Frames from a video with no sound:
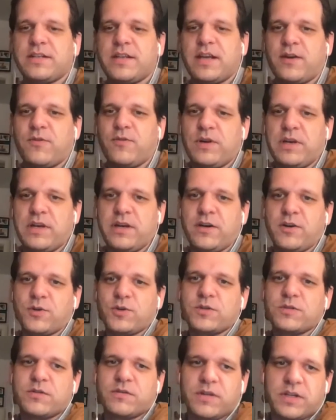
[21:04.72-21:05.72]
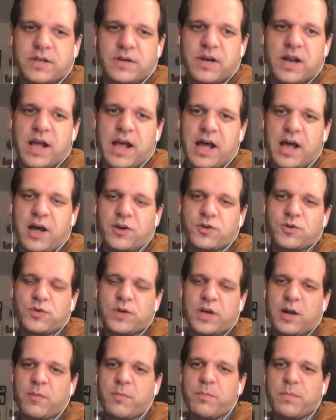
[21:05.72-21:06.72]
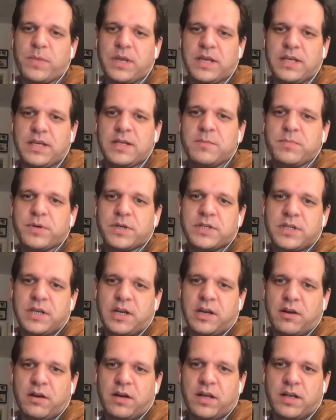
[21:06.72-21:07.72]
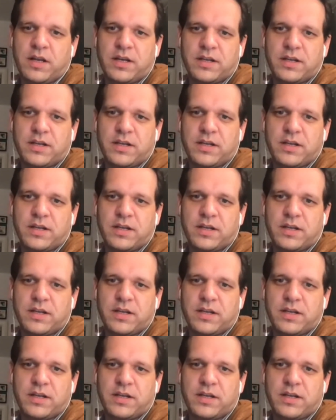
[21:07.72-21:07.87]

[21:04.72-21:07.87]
guy really knows and how to help me in particular.